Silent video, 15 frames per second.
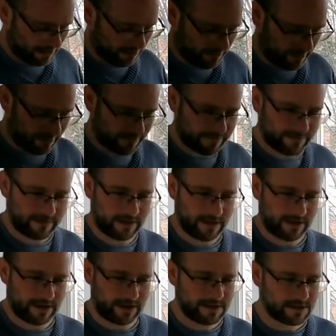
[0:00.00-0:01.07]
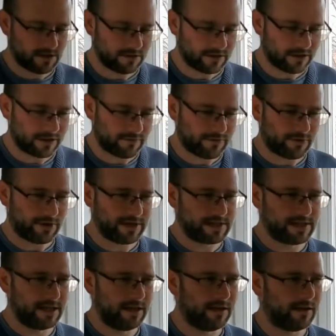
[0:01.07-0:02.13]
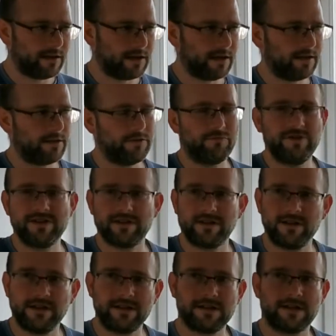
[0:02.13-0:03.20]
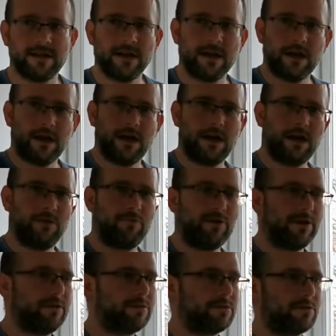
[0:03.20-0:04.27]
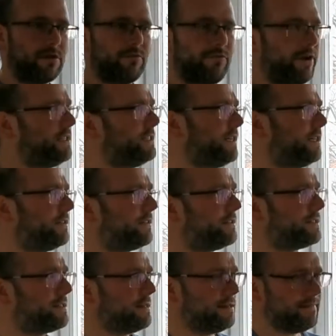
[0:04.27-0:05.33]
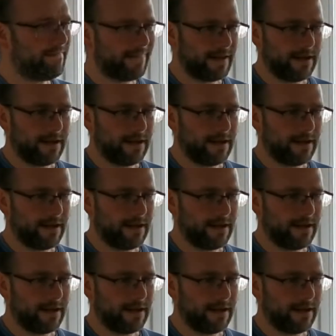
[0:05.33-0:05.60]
we've installed underfloor heating, and the reason is we used to have radiators here,